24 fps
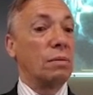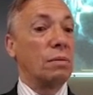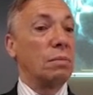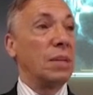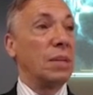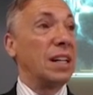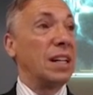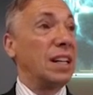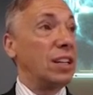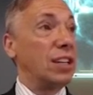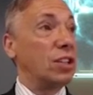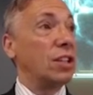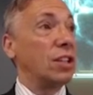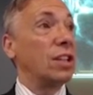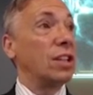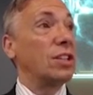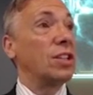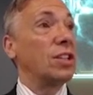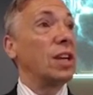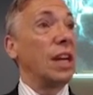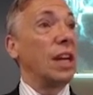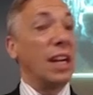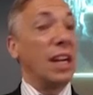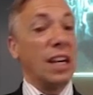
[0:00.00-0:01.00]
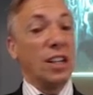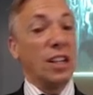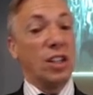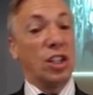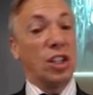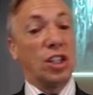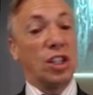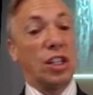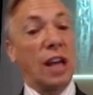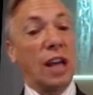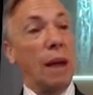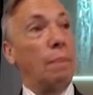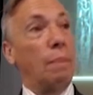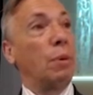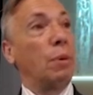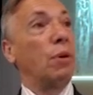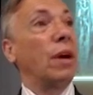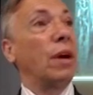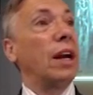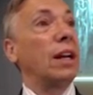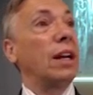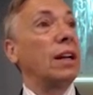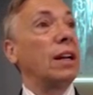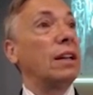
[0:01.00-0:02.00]
meniscus is
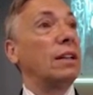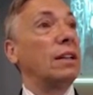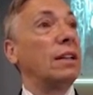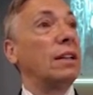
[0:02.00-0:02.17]
separated